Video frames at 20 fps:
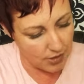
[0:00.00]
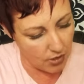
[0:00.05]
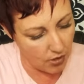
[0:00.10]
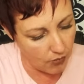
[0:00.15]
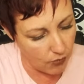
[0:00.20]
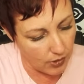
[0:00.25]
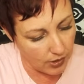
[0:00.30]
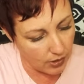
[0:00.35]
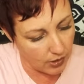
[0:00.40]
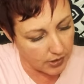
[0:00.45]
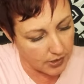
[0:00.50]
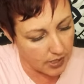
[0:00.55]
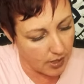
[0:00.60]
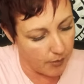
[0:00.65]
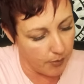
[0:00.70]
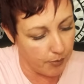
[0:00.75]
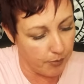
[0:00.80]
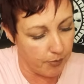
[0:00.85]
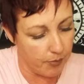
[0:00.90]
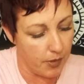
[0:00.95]
So if we looked
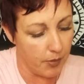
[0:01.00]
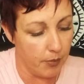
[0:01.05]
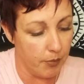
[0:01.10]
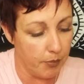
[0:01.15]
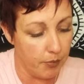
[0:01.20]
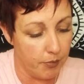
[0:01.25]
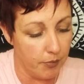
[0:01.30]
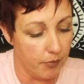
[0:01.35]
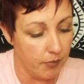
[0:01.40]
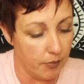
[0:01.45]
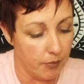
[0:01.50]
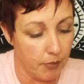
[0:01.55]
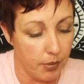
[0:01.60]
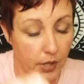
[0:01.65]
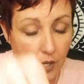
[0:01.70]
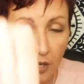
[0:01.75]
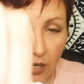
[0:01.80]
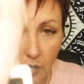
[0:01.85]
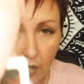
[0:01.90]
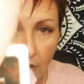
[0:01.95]
up the
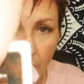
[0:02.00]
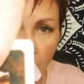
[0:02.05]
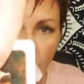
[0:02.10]
book or